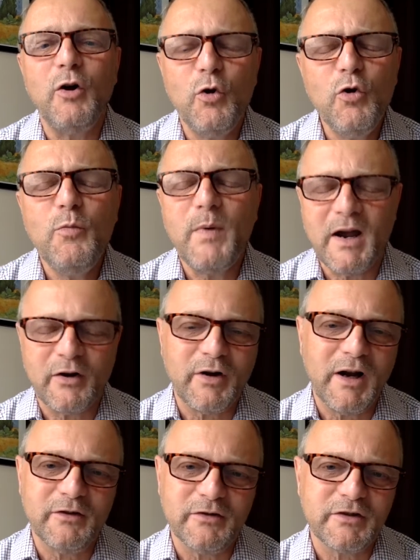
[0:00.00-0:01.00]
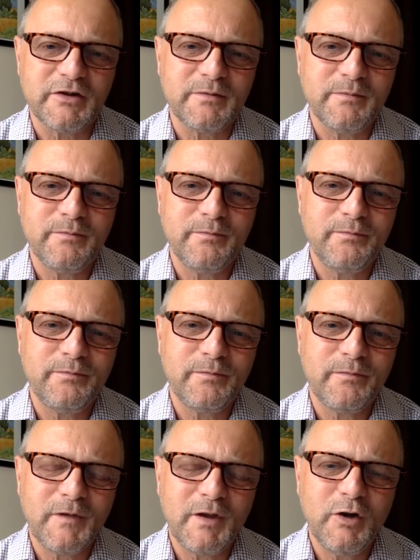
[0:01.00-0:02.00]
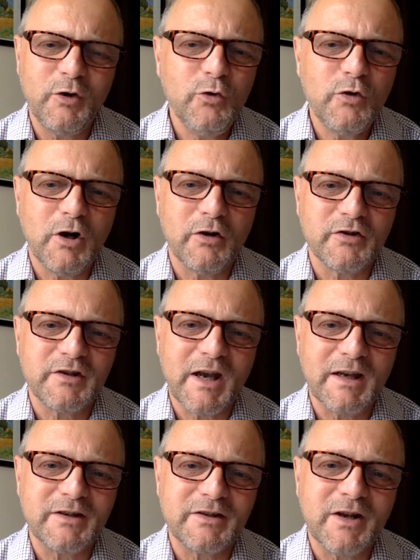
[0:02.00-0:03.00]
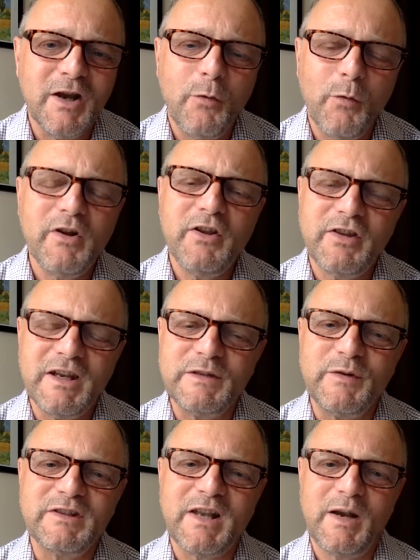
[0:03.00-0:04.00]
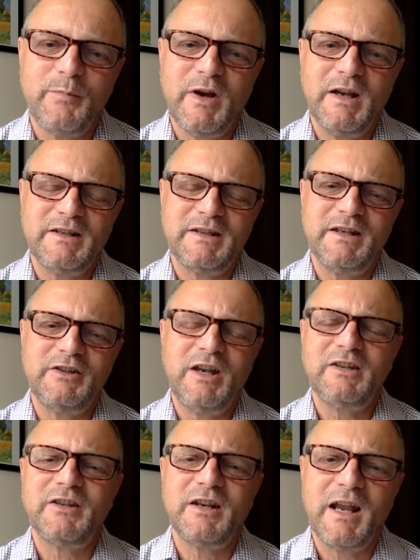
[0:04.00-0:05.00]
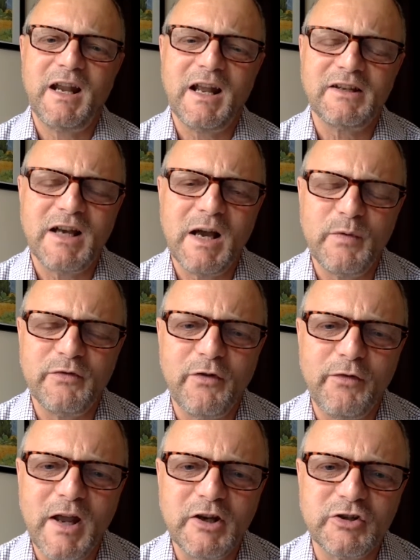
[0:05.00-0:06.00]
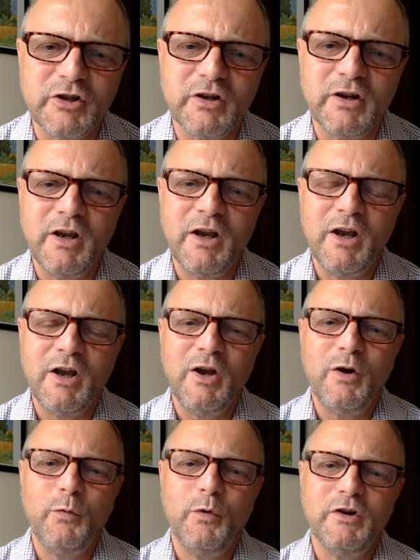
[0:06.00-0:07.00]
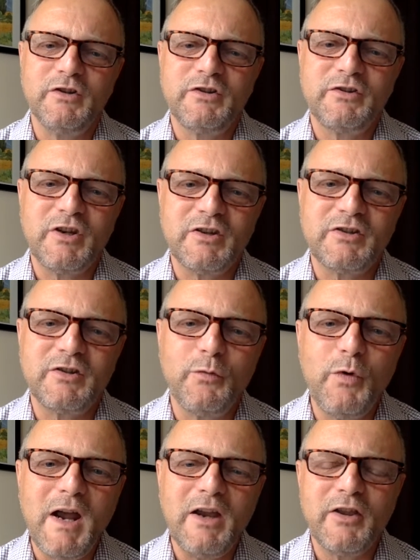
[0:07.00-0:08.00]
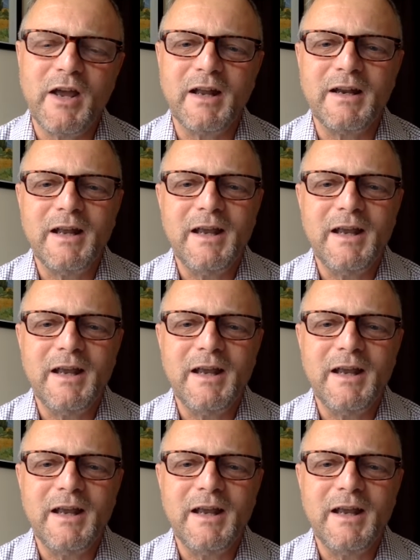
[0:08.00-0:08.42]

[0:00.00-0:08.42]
all backgrounds, all contexts. One of the things we celebrated yesterday in our time of reflection was just the way that